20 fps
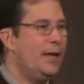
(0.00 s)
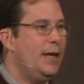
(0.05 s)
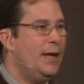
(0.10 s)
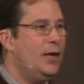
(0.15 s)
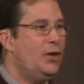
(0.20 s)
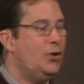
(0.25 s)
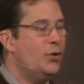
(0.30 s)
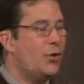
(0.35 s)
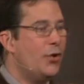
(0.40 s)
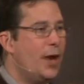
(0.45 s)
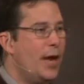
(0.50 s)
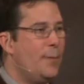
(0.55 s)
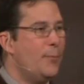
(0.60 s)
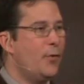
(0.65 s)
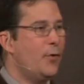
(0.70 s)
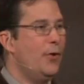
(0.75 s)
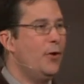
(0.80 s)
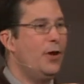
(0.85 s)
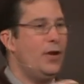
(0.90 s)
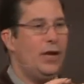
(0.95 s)
in your
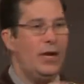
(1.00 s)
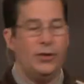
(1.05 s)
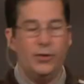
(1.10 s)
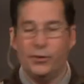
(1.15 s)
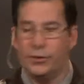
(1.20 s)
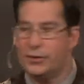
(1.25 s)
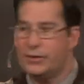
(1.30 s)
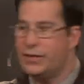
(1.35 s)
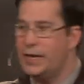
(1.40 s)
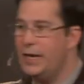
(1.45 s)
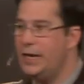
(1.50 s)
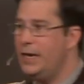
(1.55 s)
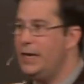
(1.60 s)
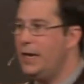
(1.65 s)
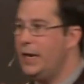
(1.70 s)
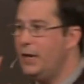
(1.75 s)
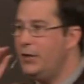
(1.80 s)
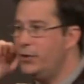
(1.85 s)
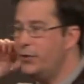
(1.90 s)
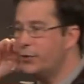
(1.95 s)
neighborhood, in your city,
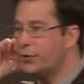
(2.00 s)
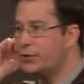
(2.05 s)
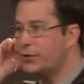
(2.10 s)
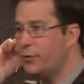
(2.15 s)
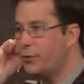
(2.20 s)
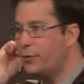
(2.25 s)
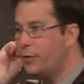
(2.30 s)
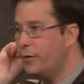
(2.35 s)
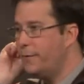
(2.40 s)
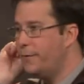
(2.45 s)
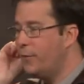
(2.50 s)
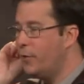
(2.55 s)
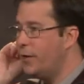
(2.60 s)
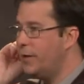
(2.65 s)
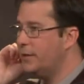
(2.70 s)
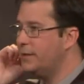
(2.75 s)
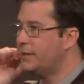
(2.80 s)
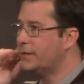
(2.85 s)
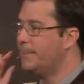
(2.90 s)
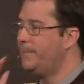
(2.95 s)
in your circle of
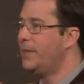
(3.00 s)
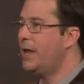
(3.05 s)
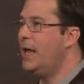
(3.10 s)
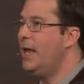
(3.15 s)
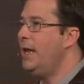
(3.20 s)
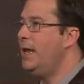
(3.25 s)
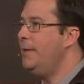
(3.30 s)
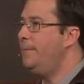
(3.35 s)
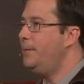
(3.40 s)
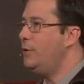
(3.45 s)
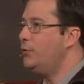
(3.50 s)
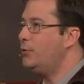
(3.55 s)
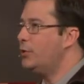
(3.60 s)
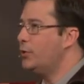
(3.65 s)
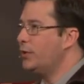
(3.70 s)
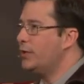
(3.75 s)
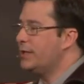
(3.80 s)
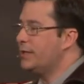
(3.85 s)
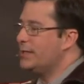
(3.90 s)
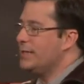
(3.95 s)
friends if you
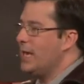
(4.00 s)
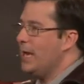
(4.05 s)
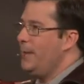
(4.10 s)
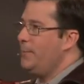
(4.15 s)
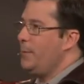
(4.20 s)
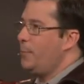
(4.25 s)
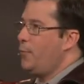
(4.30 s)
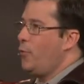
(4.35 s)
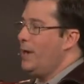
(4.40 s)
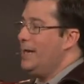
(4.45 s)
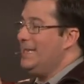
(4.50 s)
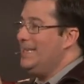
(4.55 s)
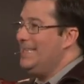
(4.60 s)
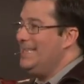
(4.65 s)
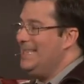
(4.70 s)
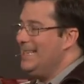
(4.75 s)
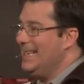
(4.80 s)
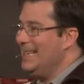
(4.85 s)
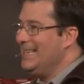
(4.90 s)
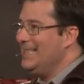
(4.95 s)
took the time to pray
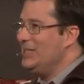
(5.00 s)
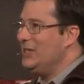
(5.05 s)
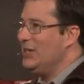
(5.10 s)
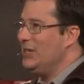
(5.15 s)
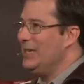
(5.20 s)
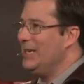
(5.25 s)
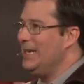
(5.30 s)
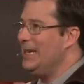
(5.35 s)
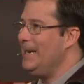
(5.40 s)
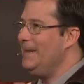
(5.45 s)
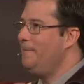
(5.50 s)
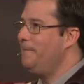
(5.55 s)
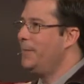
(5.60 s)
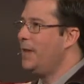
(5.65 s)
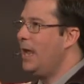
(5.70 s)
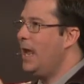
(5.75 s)
diligently